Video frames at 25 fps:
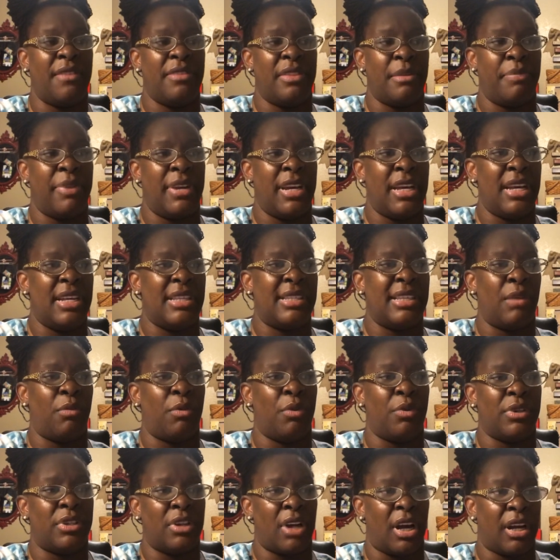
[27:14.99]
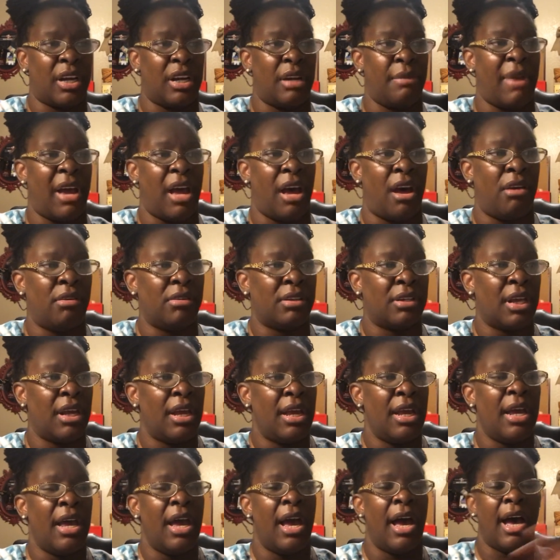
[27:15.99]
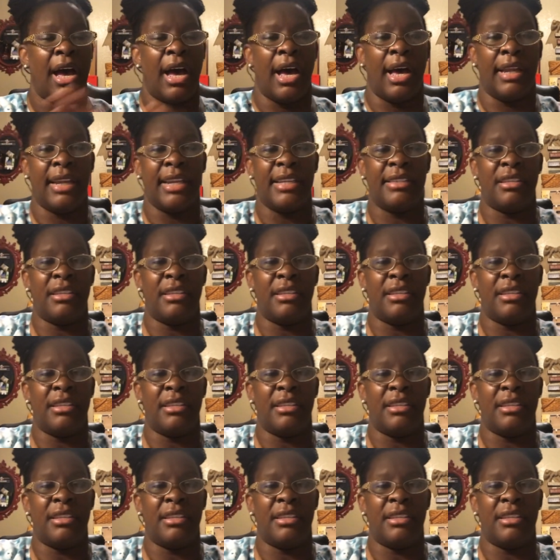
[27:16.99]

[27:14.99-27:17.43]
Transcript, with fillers: another one of the P's that we were talking about.